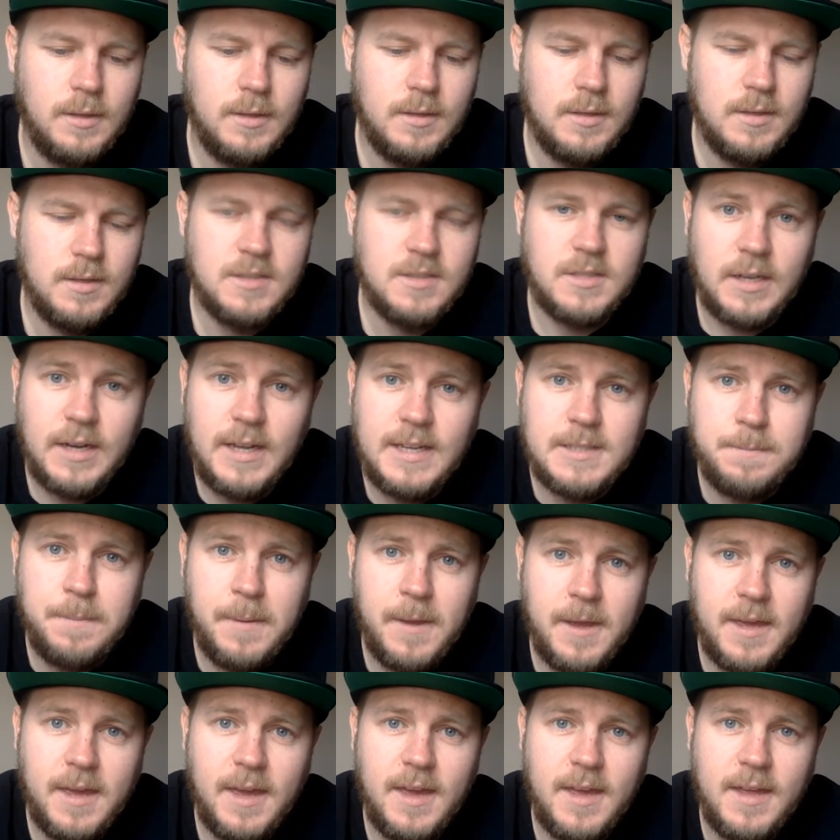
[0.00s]
So let's
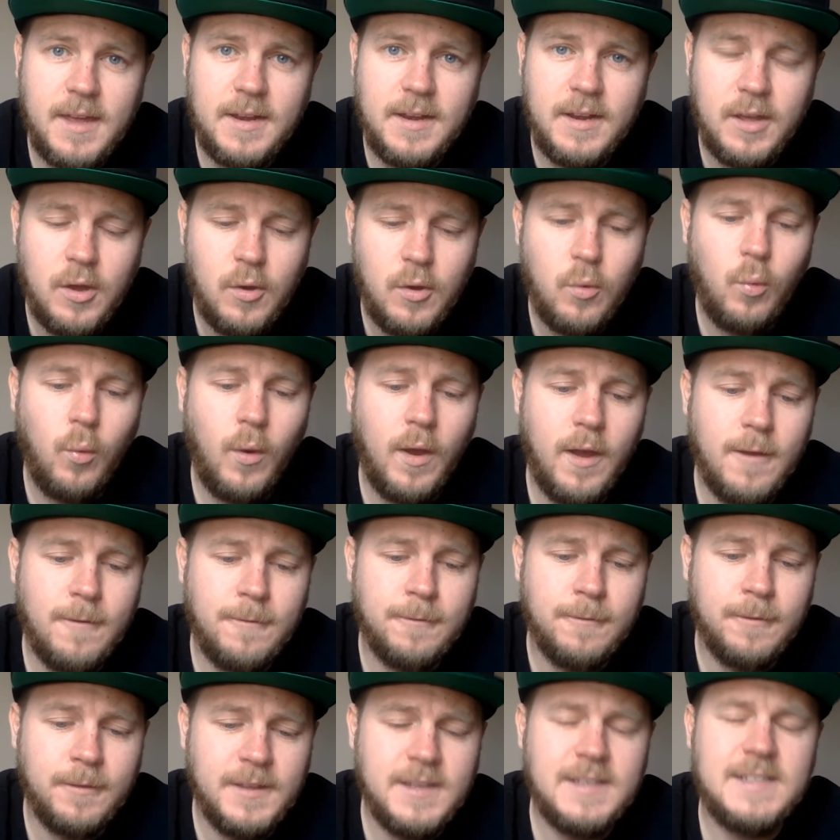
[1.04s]
begin
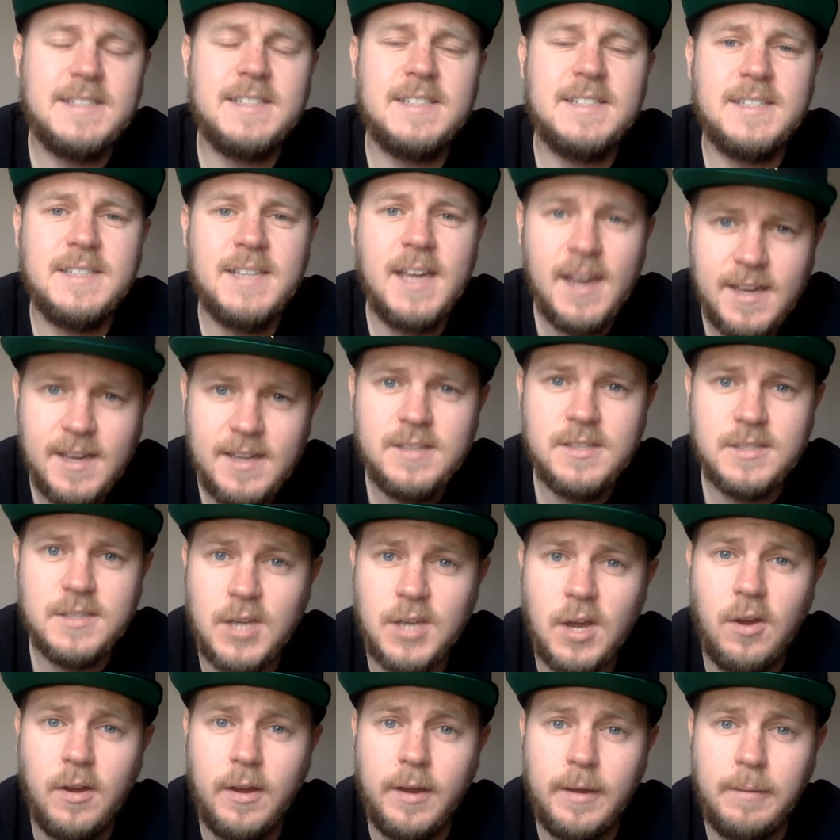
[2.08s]
with the second
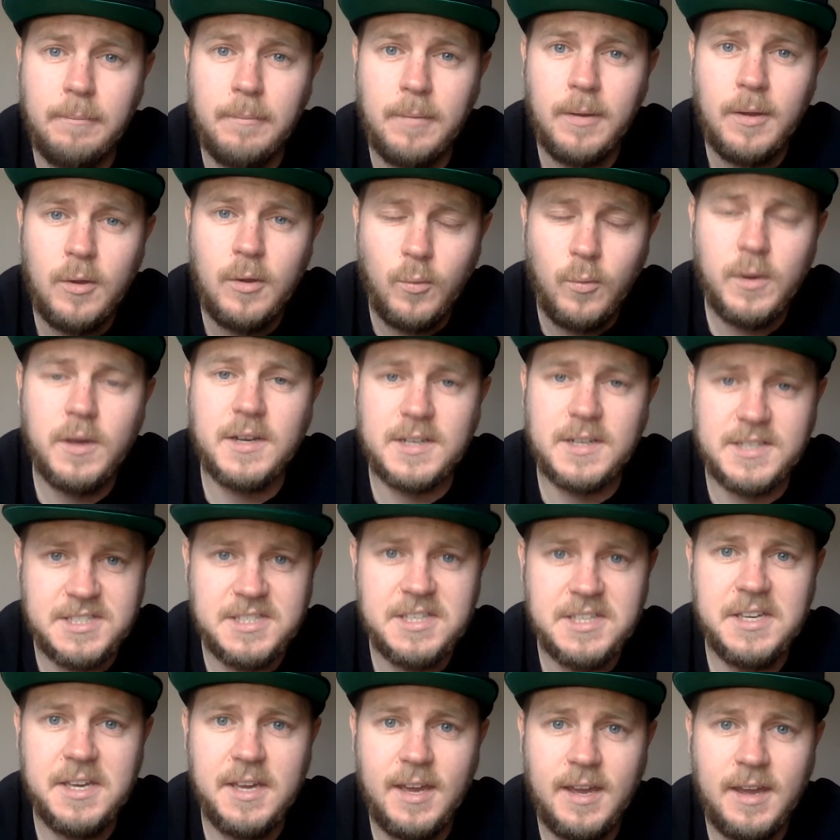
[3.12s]
time we are
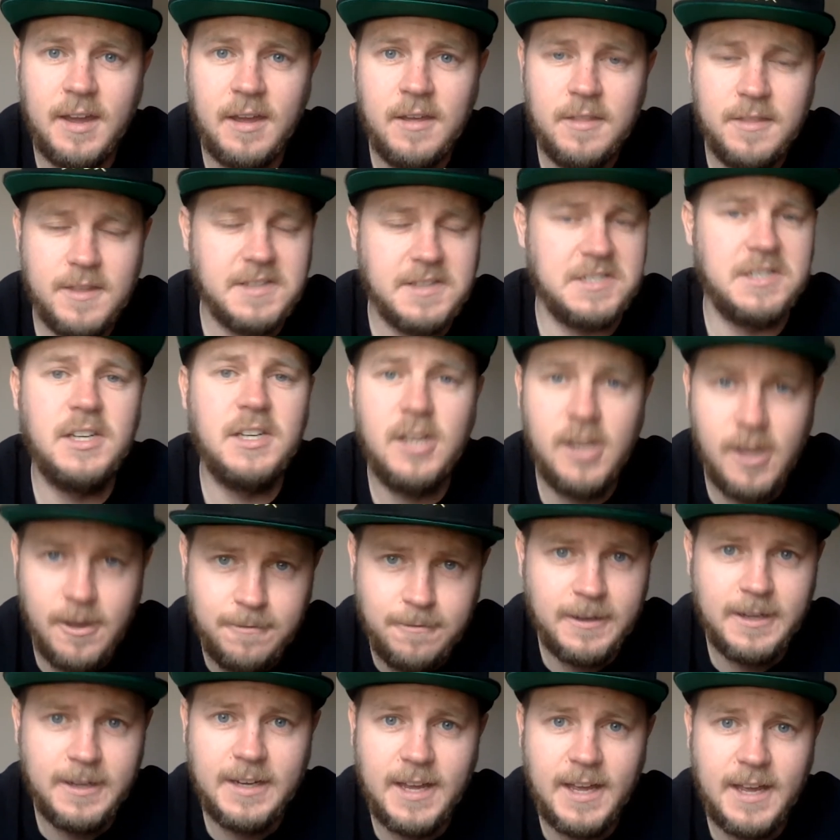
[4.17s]
seeing this
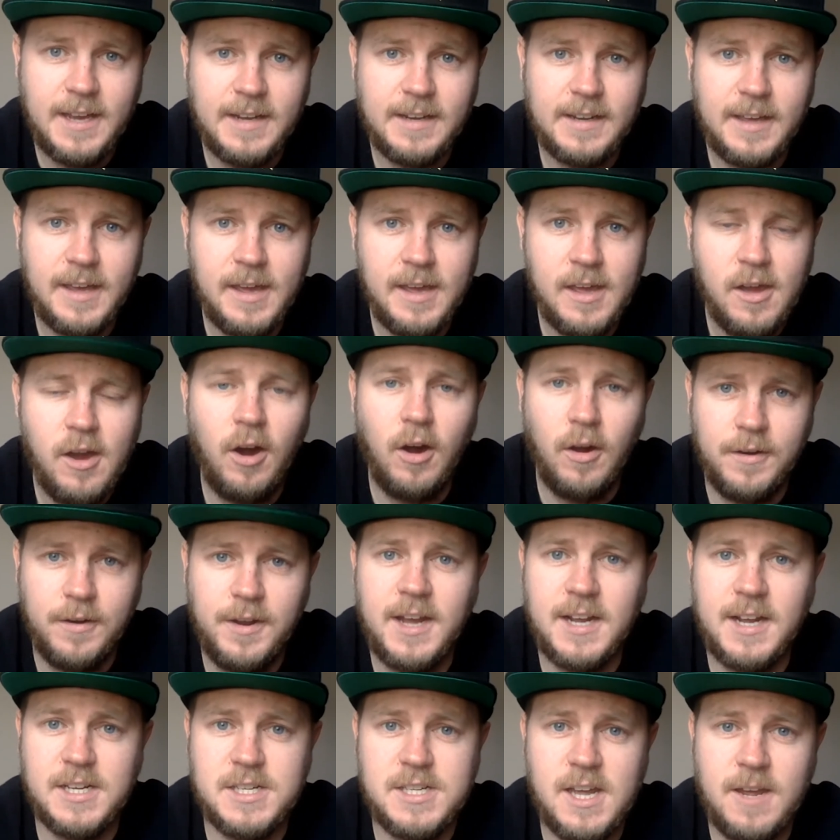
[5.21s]
lovely lady on
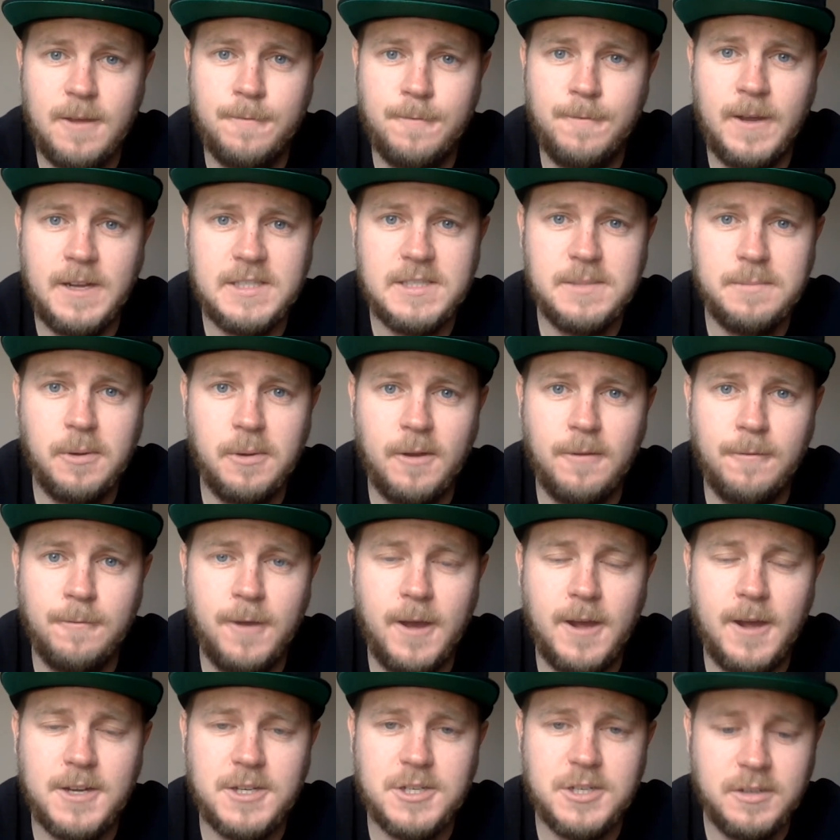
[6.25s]
Hashtag Fantasy Booking
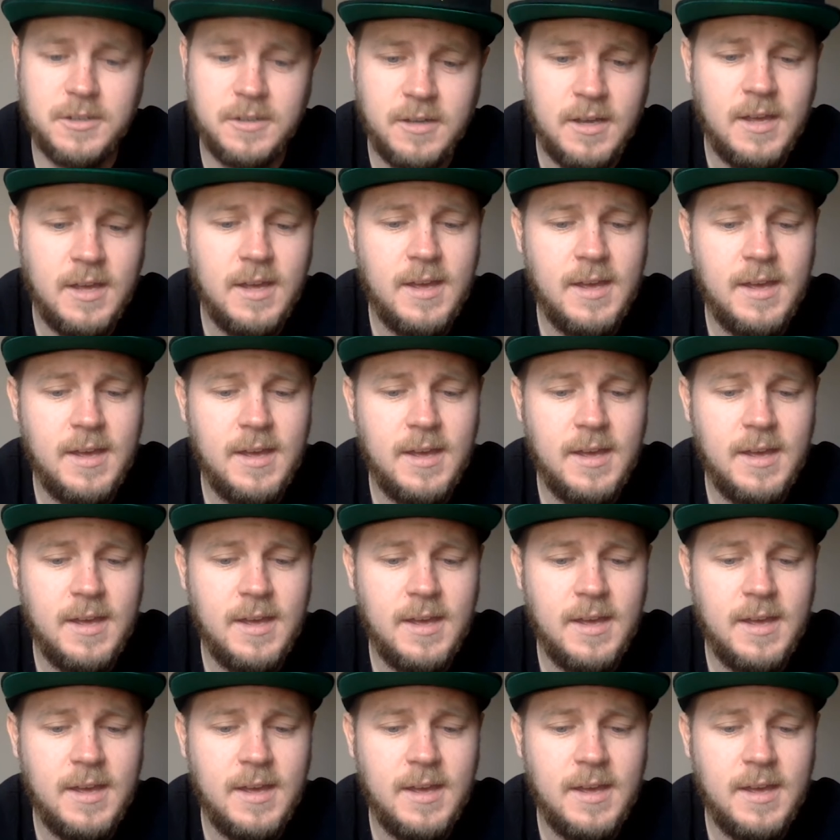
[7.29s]
Faction.